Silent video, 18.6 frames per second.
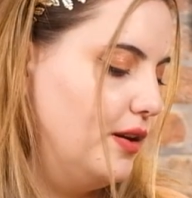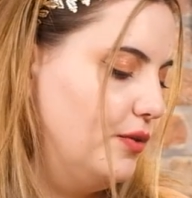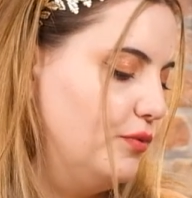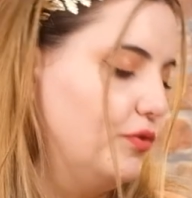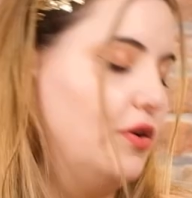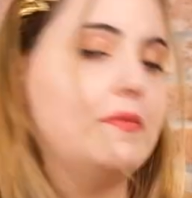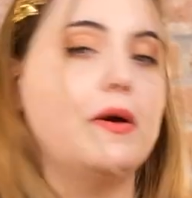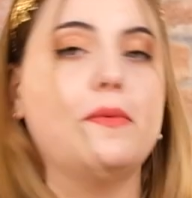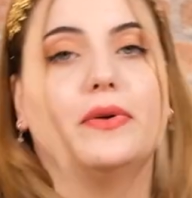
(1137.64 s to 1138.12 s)

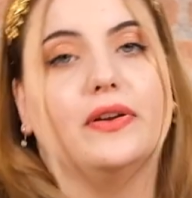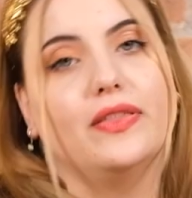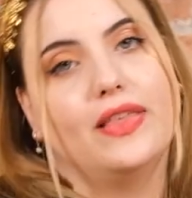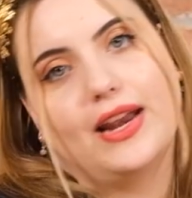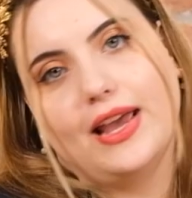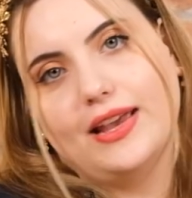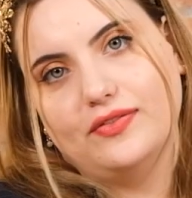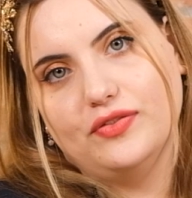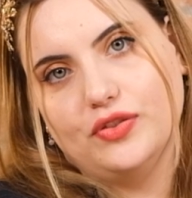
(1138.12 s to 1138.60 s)
remember
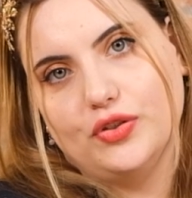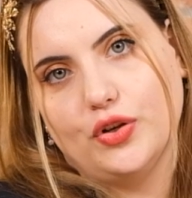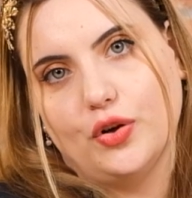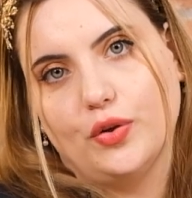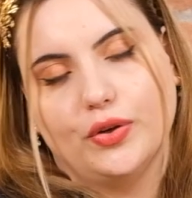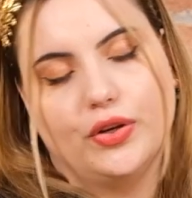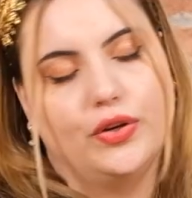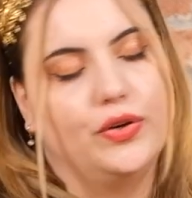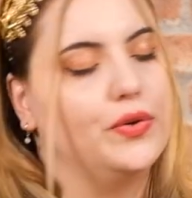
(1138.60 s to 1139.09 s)
that I've
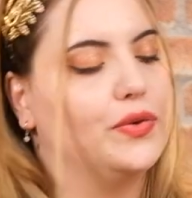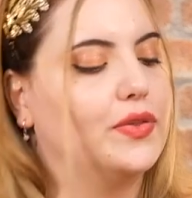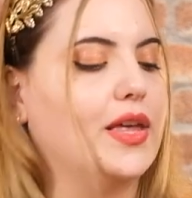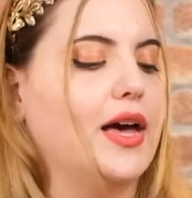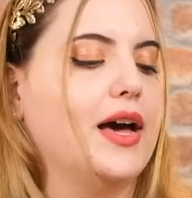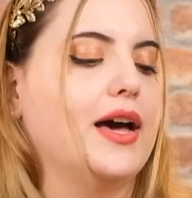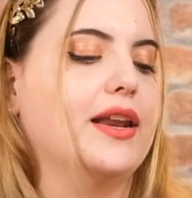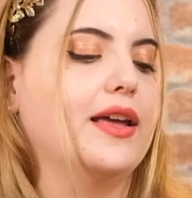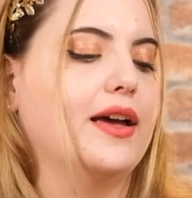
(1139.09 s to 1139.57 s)
told you
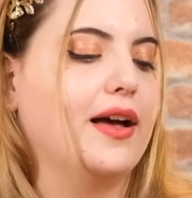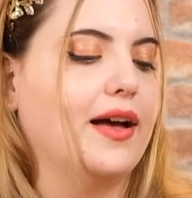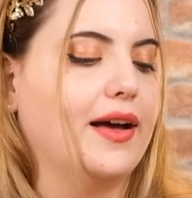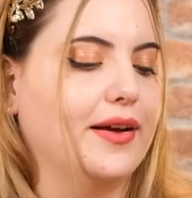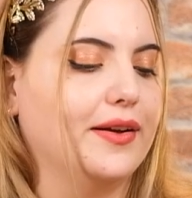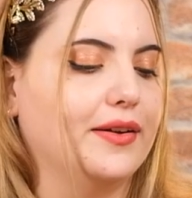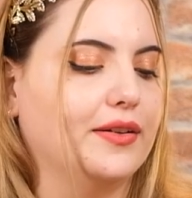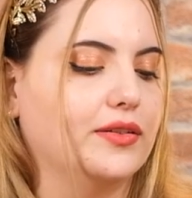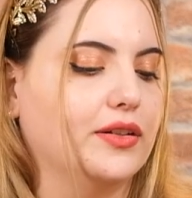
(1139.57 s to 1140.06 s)
that
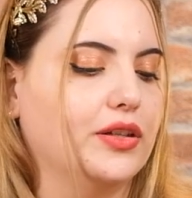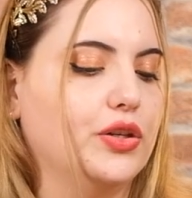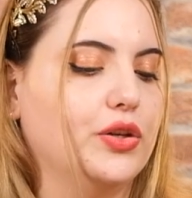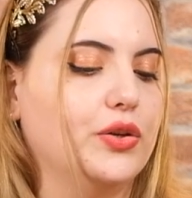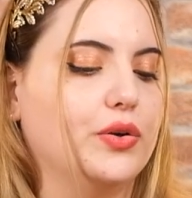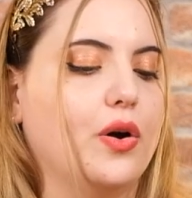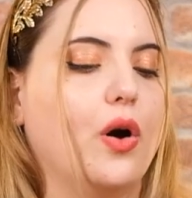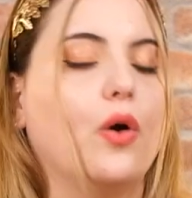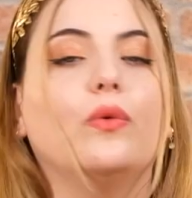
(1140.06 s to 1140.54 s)

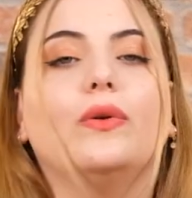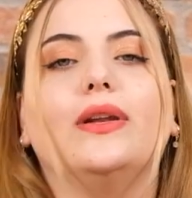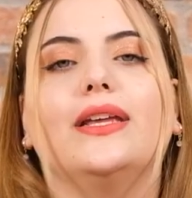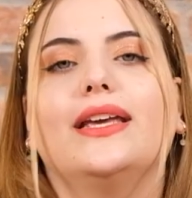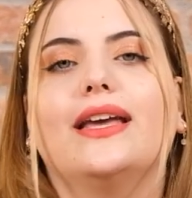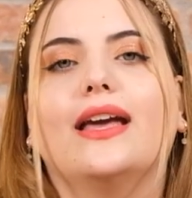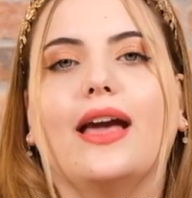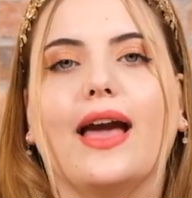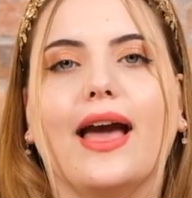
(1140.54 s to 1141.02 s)
you
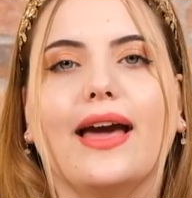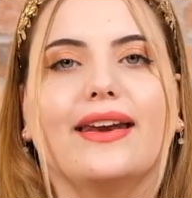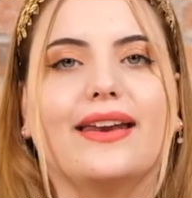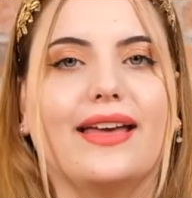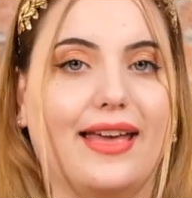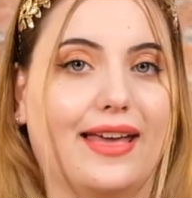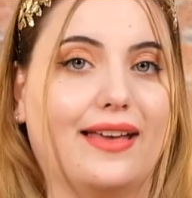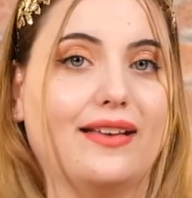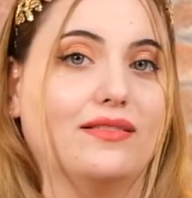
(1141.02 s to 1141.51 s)
only can
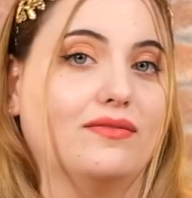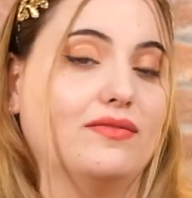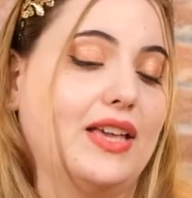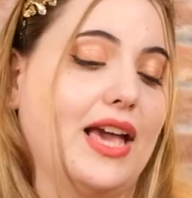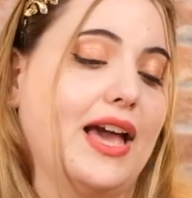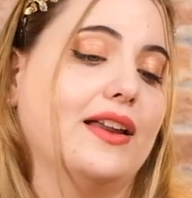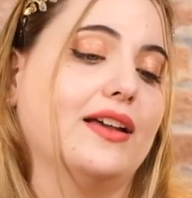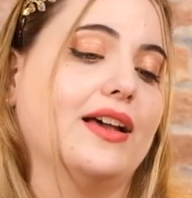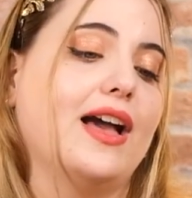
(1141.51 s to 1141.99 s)

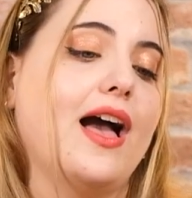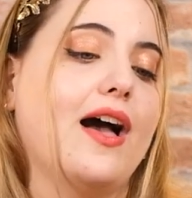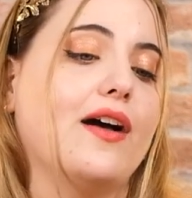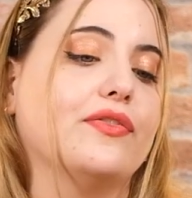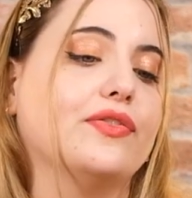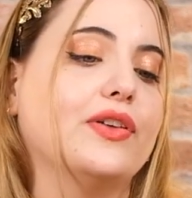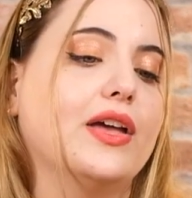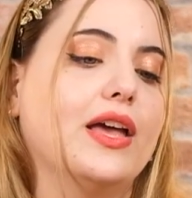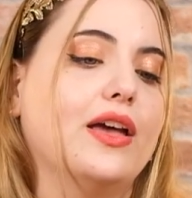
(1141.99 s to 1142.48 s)

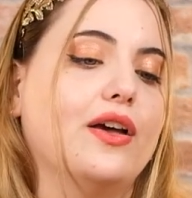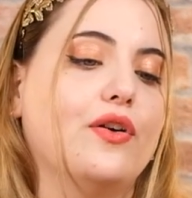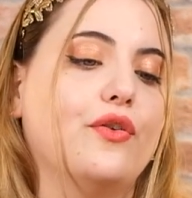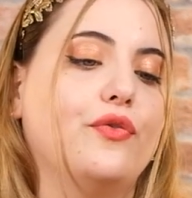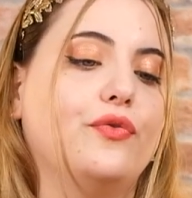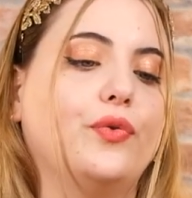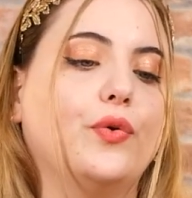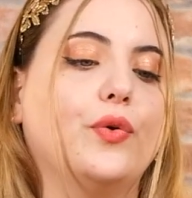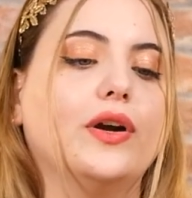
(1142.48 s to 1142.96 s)
have
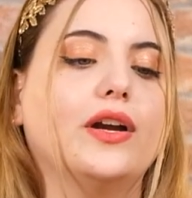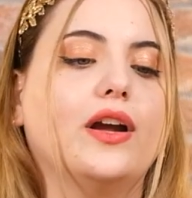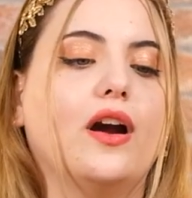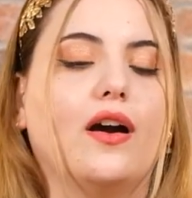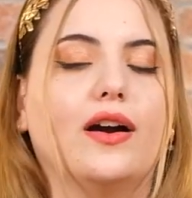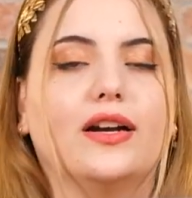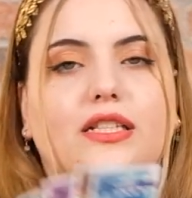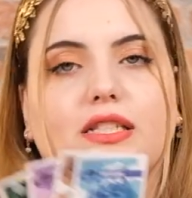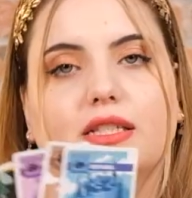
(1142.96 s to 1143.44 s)
4
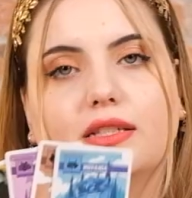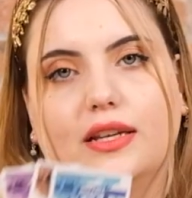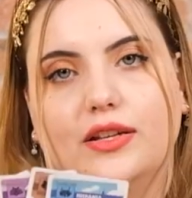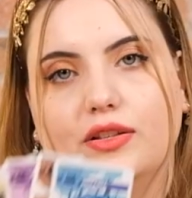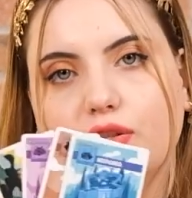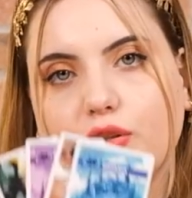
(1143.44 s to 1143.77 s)
cards in